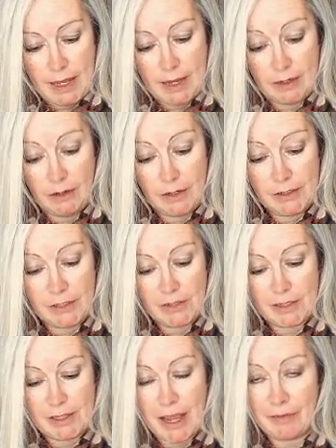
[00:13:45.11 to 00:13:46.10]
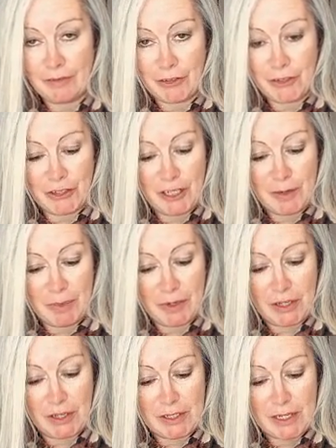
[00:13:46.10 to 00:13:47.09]
and I like to use a Teflon sheet
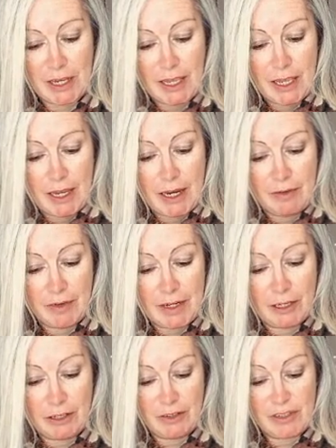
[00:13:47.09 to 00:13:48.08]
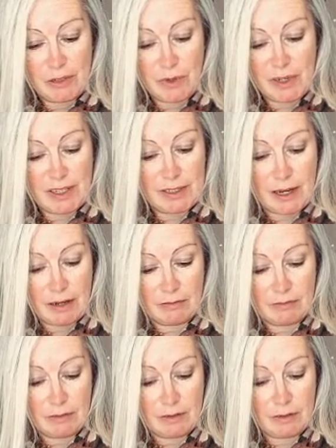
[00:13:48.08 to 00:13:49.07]
because if any glue squeezes
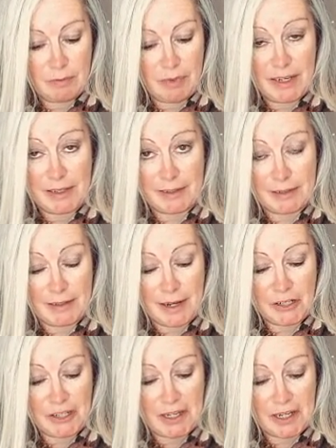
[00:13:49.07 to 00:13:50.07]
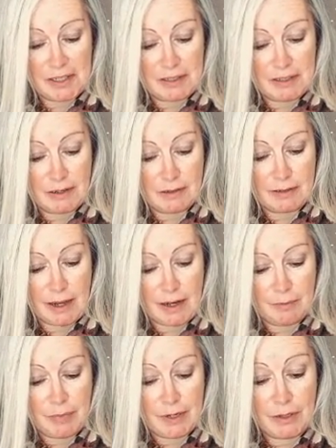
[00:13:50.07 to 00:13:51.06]
out, the piece doesn't actually get stuck there,
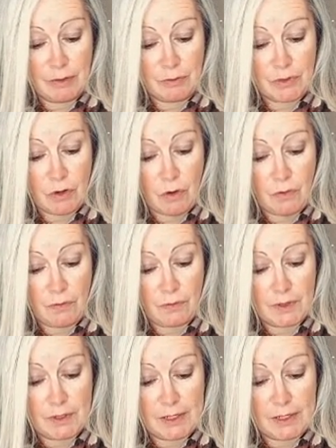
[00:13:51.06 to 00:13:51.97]
it peels off the